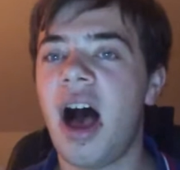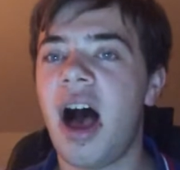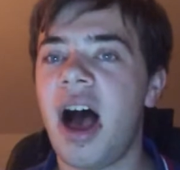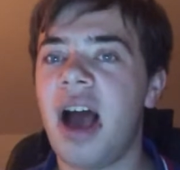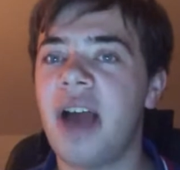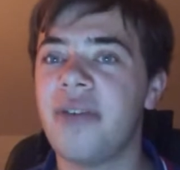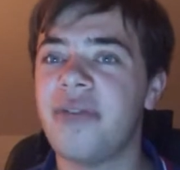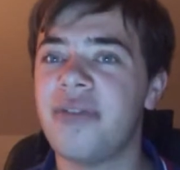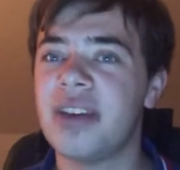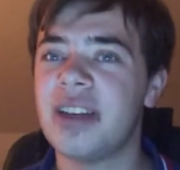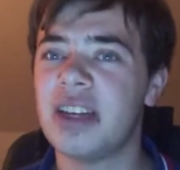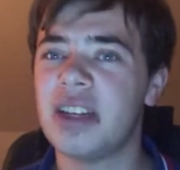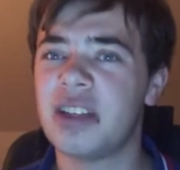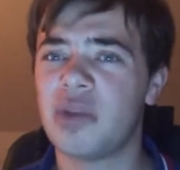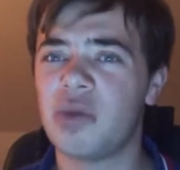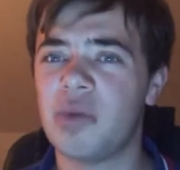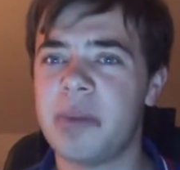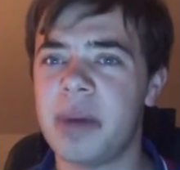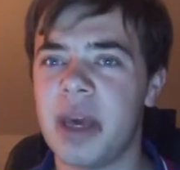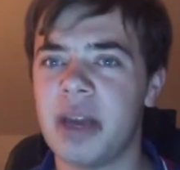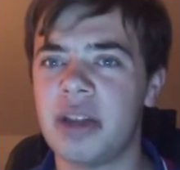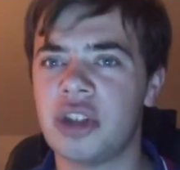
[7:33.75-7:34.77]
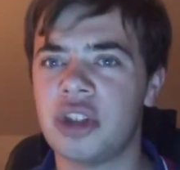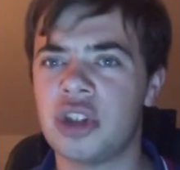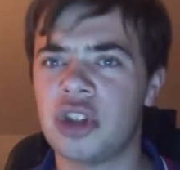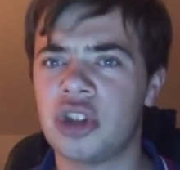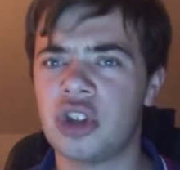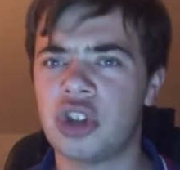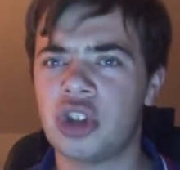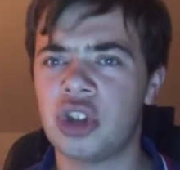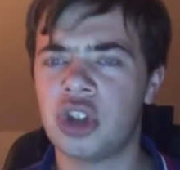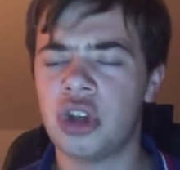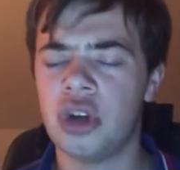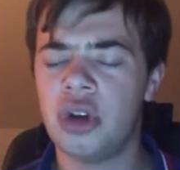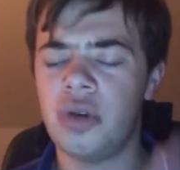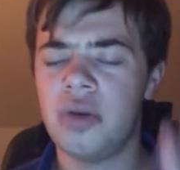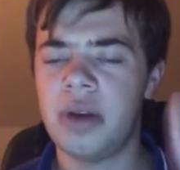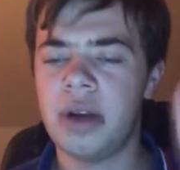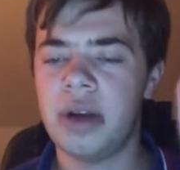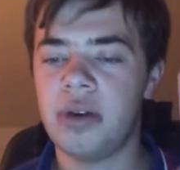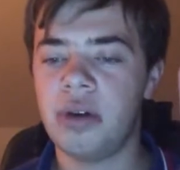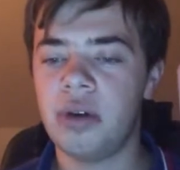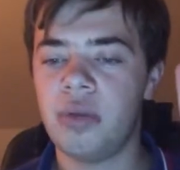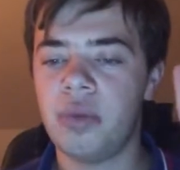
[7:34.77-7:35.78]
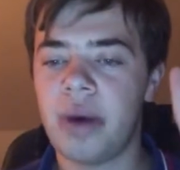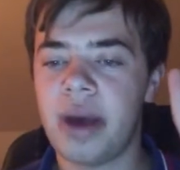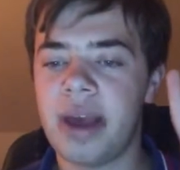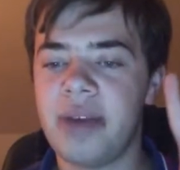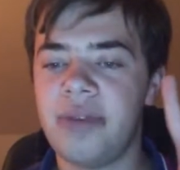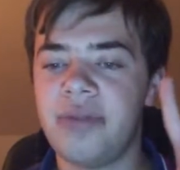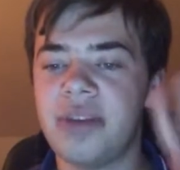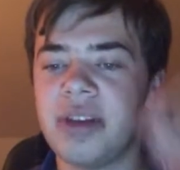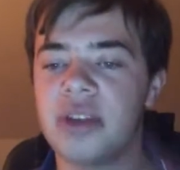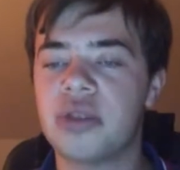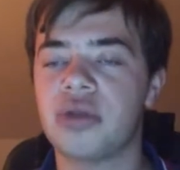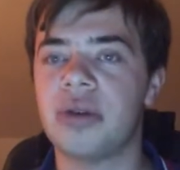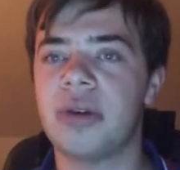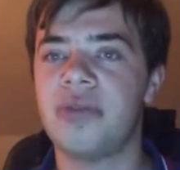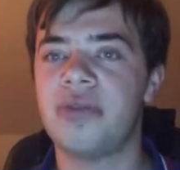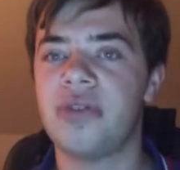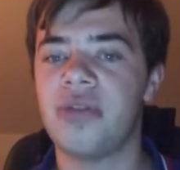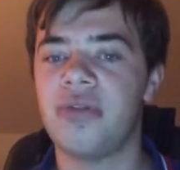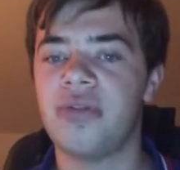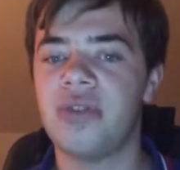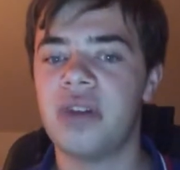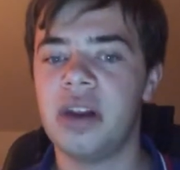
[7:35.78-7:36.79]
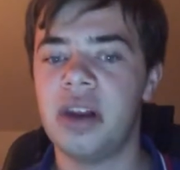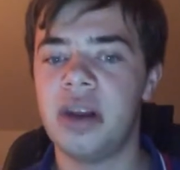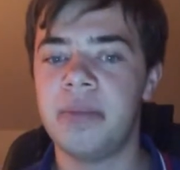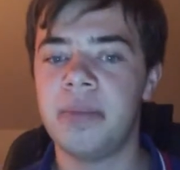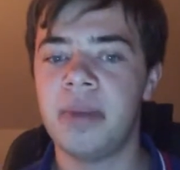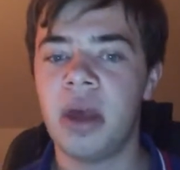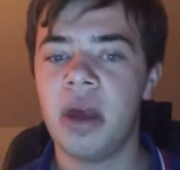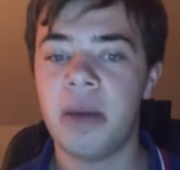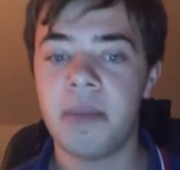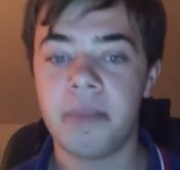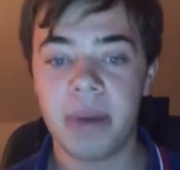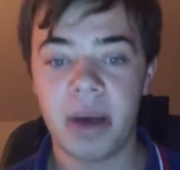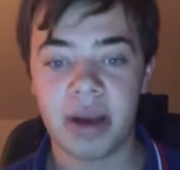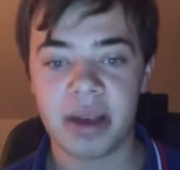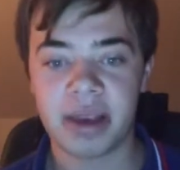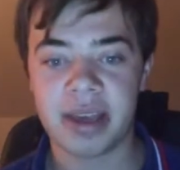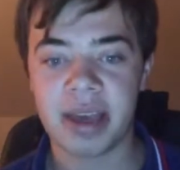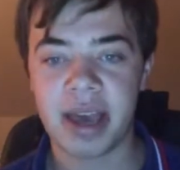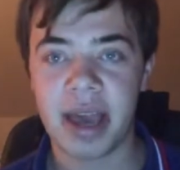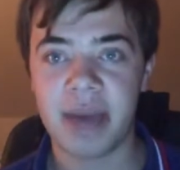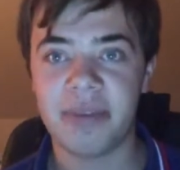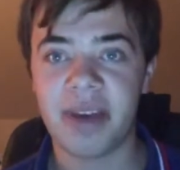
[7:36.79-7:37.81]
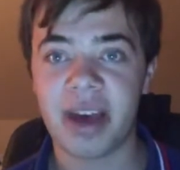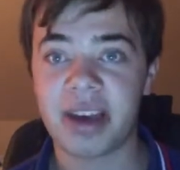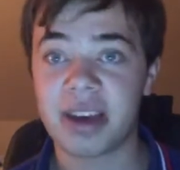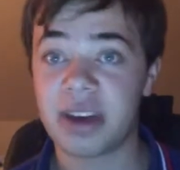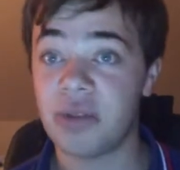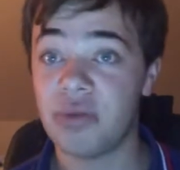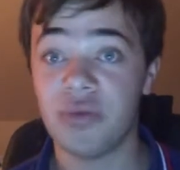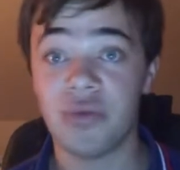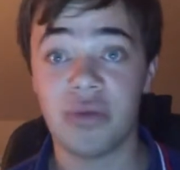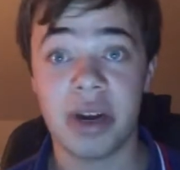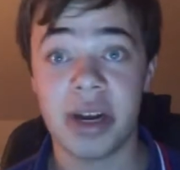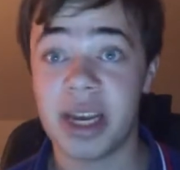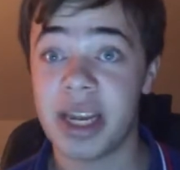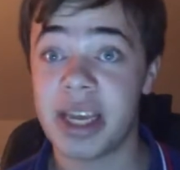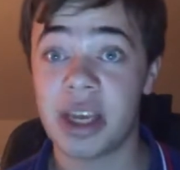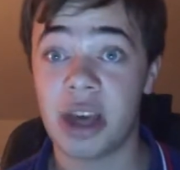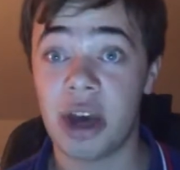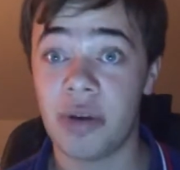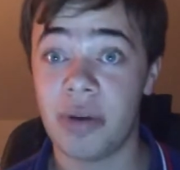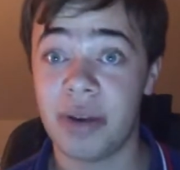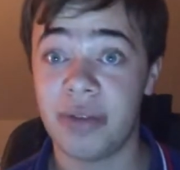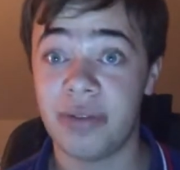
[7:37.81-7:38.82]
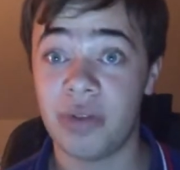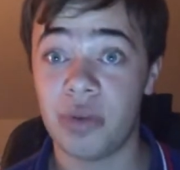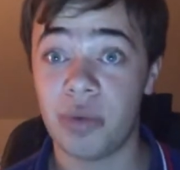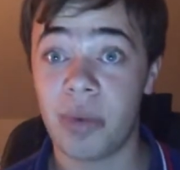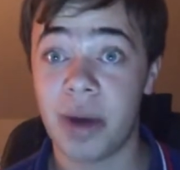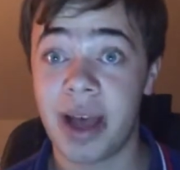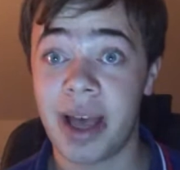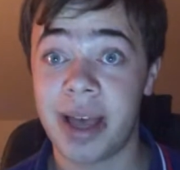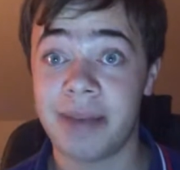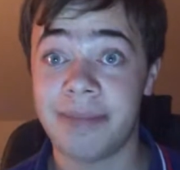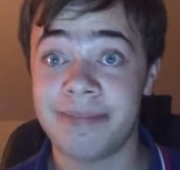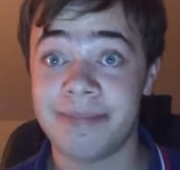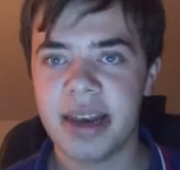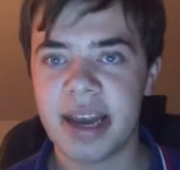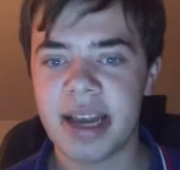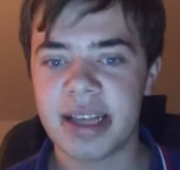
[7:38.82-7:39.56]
I think this will be a two nil away victory for Fulham, but a game that can really go either way.